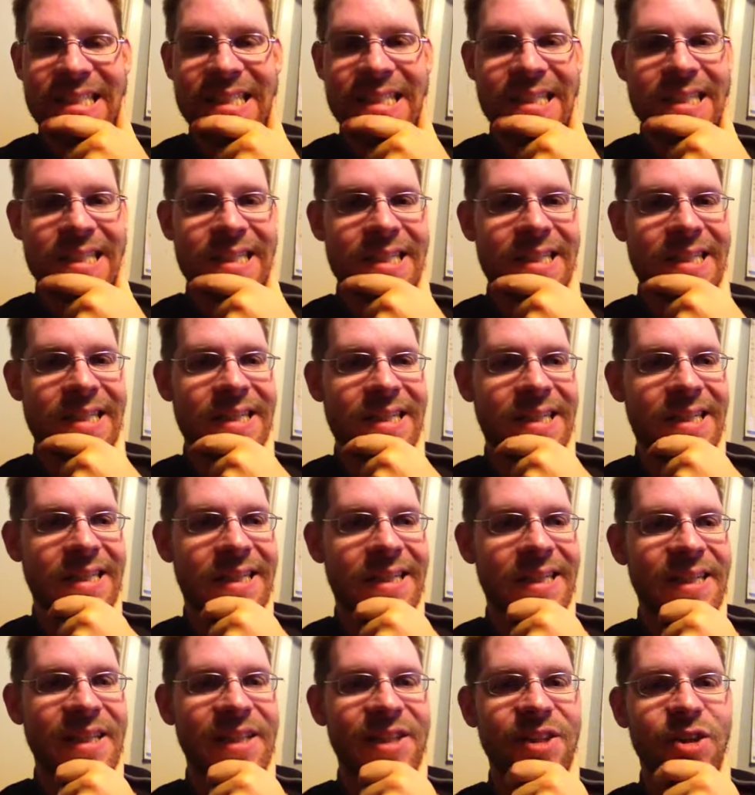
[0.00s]

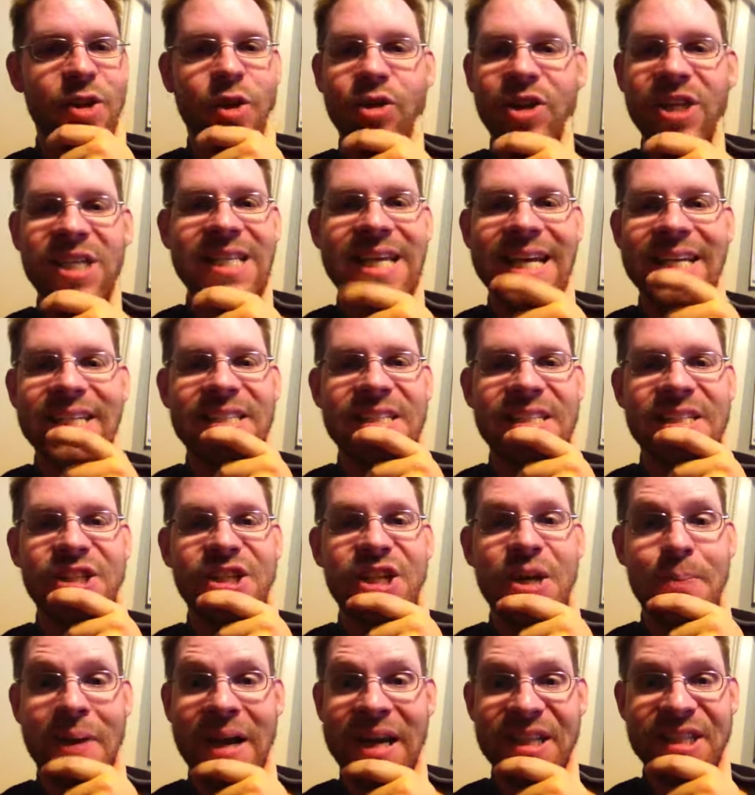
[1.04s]
the test
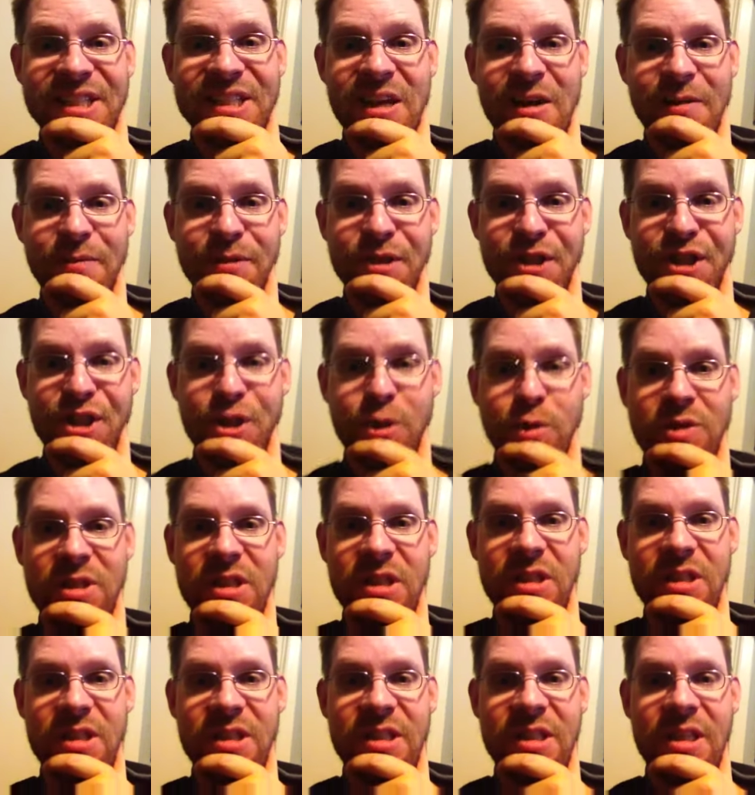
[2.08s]
sheet by itself is
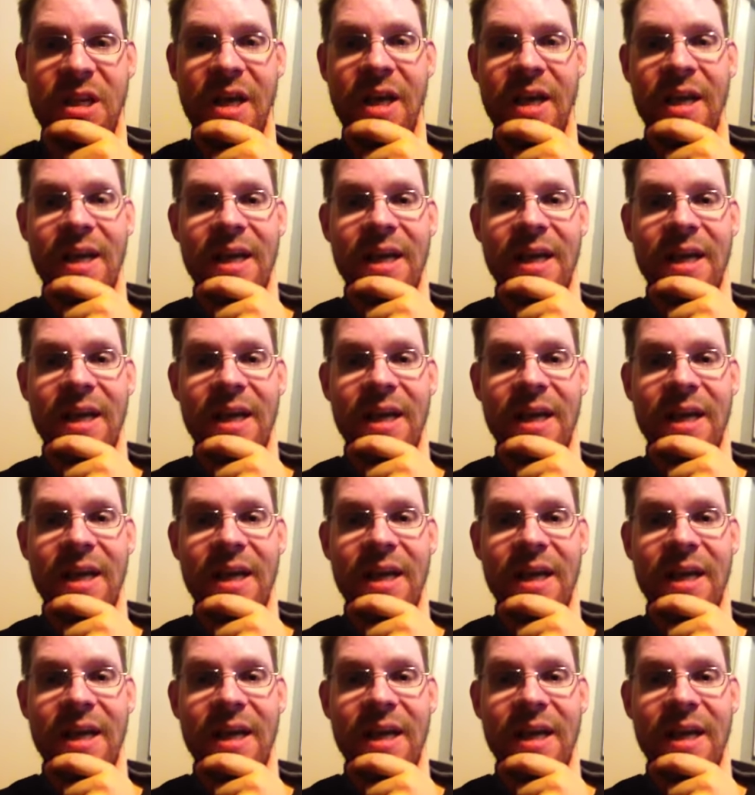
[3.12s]
useless